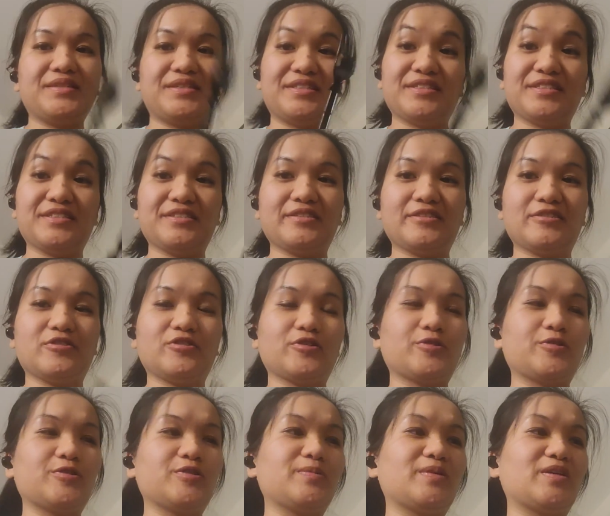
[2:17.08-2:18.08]
I didn't add
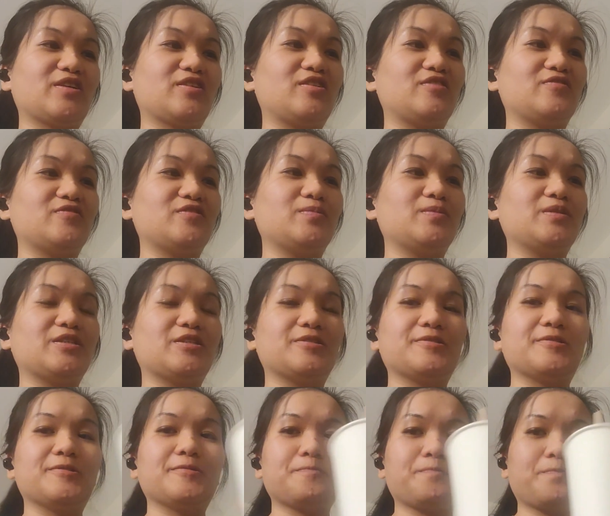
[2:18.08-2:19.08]
sugar to my coffee
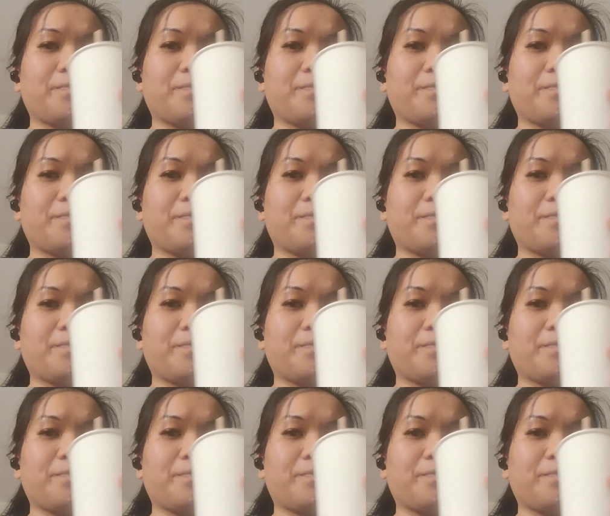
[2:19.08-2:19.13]
because